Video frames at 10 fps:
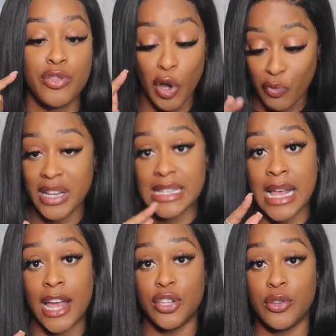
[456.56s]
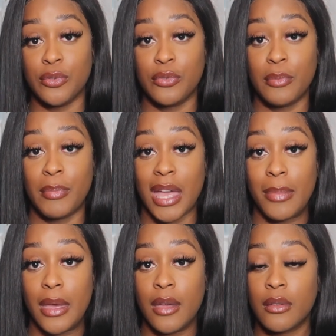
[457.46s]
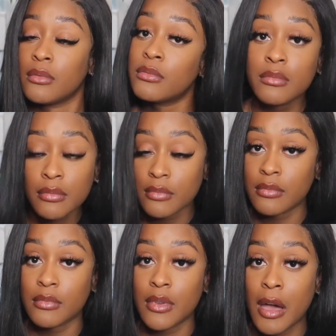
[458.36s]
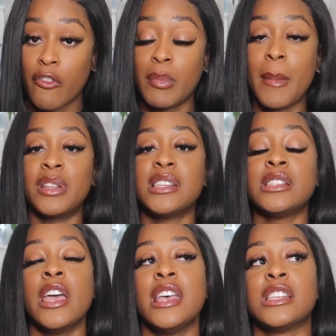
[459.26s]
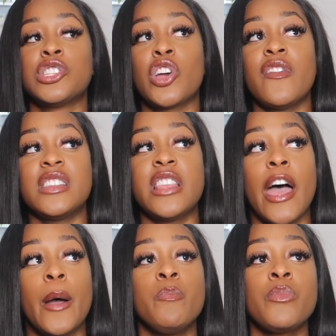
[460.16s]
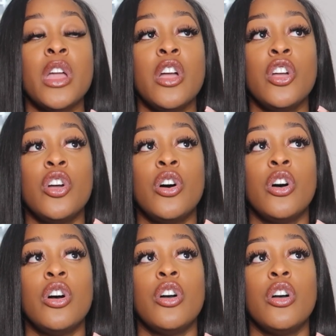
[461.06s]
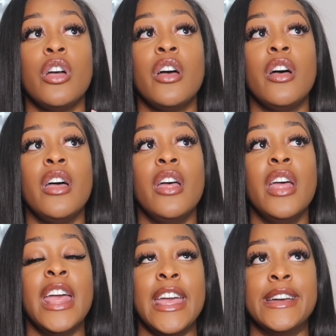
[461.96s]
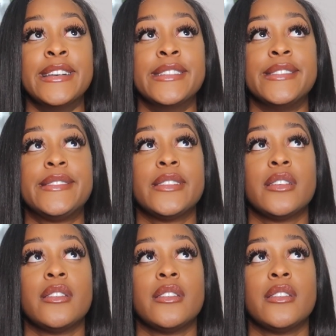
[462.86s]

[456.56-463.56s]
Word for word: They'll reassign you, baby. Remember, this is a service that is,